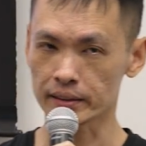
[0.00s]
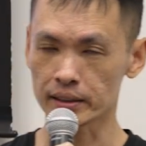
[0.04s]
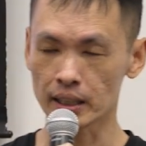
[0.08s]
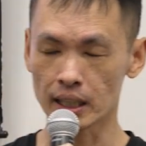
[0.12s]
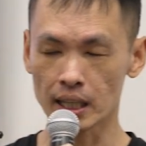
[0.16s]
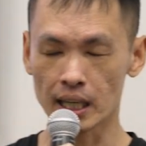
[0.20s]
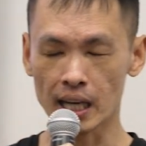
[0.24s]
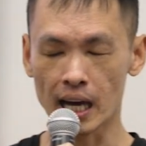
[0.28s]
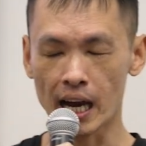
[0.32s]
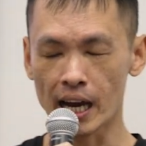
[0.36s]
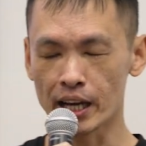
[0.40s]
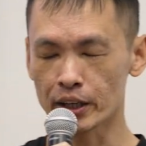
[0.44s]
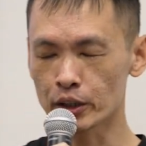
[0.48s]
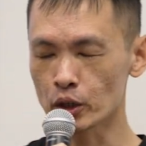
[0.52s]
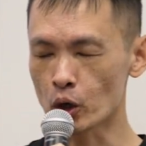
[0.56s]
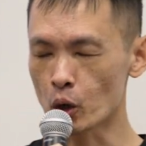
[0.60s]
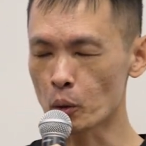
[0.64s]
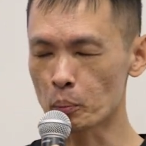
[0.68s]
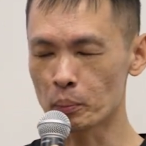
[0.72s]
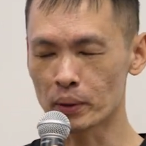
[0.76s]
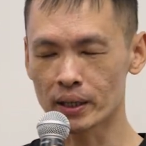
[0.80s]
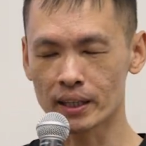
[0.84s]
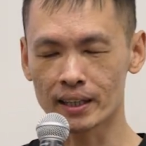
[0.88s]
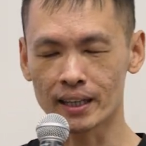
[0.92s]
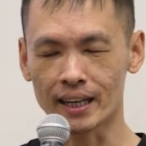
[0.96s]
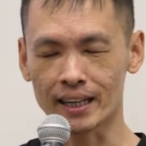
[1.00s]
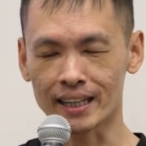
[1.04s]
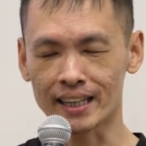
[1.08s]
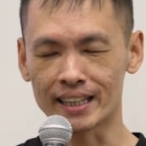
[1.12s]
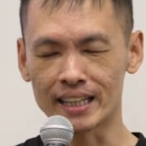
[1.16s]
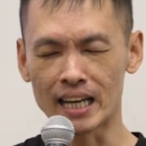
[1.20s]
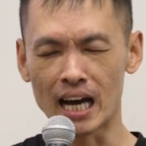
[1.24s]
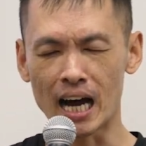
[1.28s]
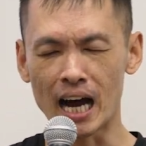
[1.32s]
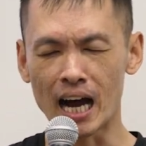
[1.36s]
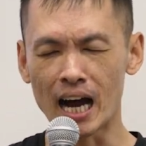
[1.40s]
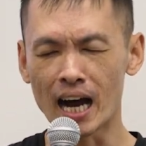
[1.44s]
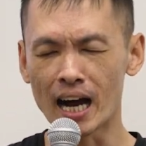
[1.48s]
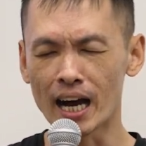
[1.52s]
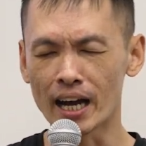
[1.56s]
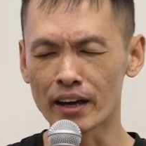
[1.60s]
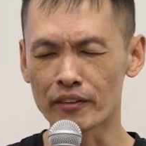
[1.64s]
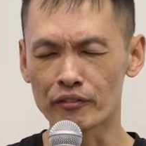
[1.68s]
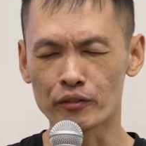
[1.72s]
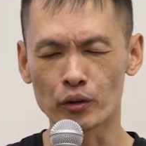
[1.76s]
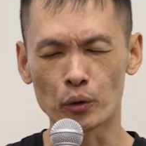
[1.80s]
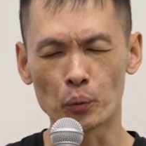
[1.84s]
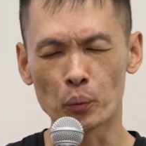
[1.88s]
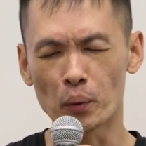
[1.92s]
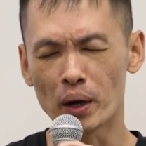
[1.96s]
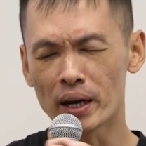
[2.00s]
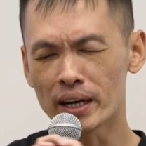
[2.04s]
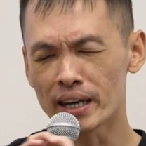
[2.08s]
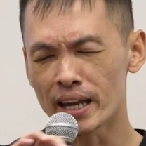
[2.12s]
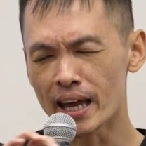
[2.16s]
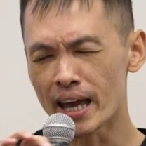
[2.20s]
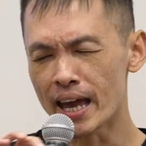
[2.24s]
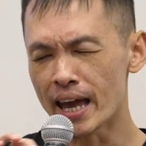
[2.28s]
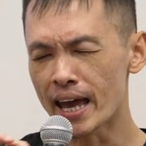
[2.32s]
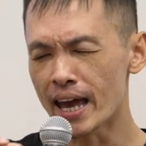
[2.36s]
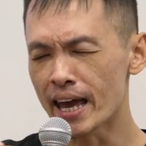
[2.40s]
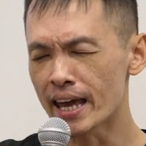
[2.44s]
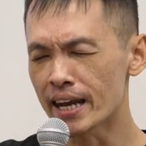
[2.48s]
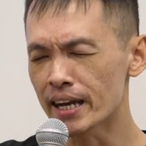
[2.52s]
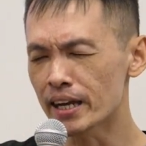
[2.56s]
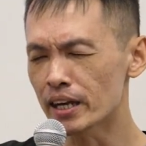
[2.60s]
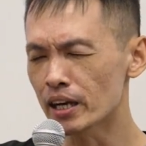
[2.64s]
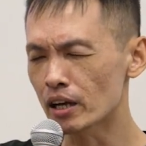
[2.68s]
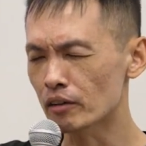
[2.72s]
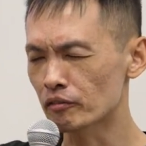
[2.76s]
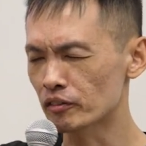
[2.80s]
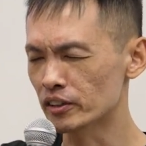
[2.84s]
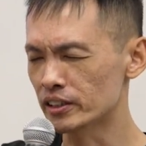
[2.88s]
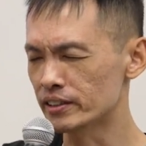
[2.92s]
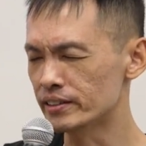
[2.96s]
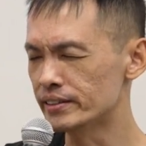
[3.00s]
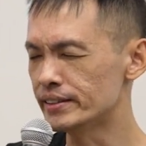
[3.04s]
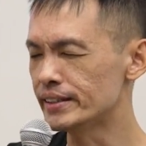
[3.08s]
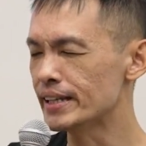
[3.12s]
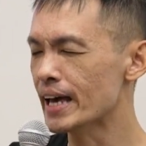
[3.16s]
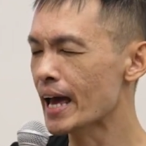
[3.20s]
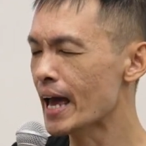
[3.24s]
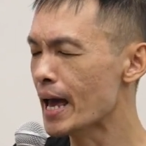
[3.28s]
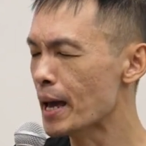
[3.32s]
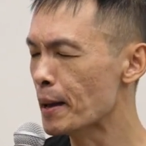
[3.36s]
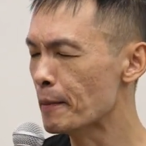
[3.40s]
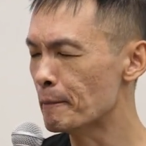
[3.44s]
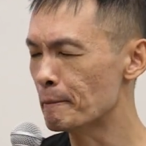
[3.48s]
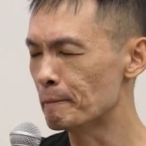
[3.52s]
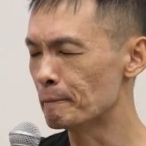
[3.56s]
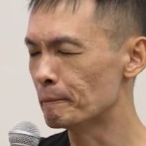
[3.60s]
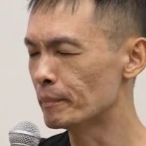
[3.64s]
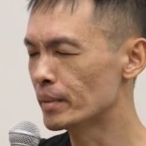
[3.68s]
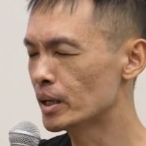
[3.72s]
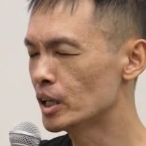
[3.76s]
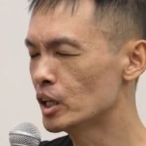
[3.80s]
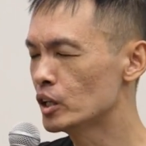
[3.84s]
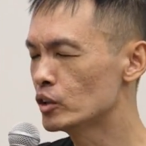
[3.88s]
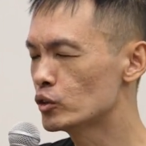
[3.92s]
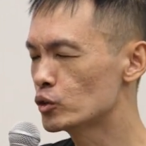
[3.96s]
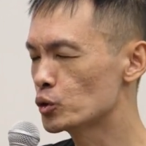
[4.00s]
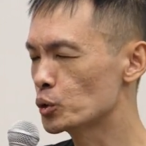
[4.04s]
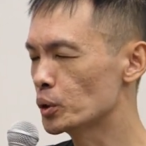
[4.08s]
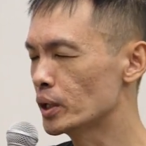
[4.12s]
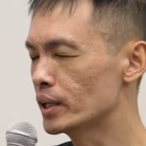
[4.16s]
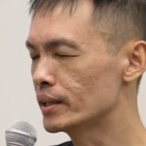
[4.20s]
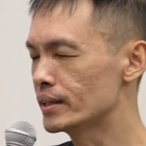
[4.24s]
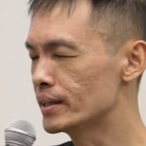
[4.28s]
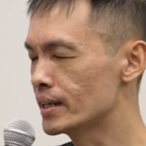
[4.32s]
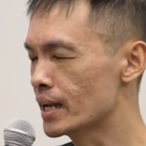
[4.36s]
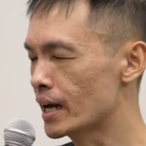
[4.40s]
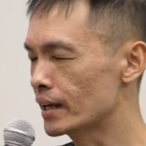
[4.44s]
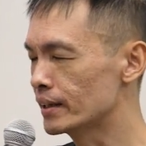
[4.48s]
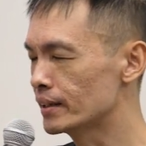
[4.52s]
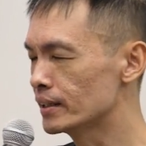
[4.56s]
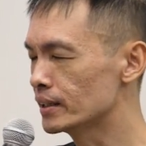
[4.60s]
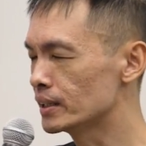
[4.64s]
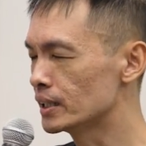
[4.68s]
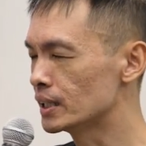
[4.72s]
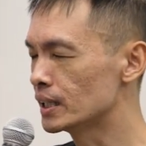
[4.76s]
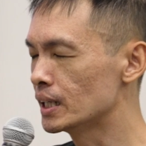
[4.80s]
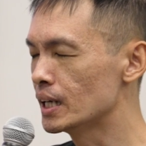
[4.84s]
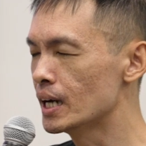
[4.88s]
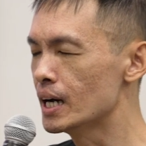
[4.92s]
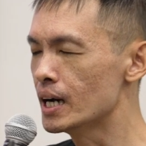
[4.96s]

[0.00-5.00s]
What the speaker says: the line opening like an eye from one end of a dam to another,